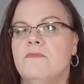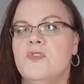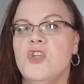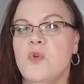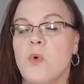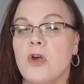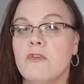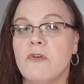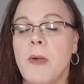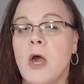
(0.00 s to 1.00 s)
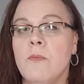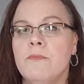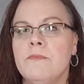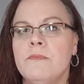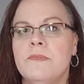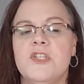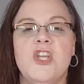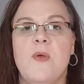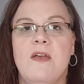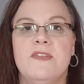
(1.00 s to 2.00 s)
Do you work from home? Do
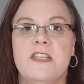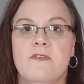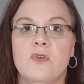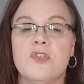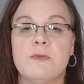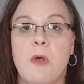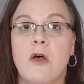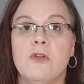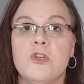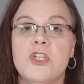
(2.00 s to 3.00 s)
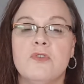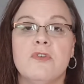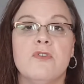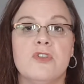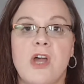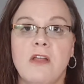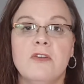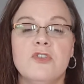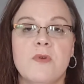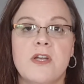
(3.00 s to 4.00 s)
you have several smaller children or
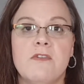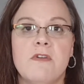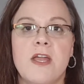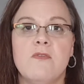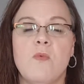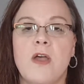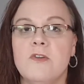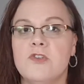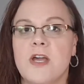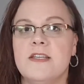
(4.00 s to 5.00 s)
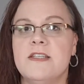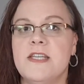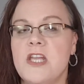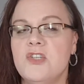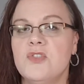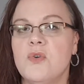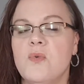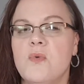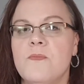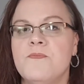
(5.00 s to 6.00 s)
toddlers running around while you're trying to teach school?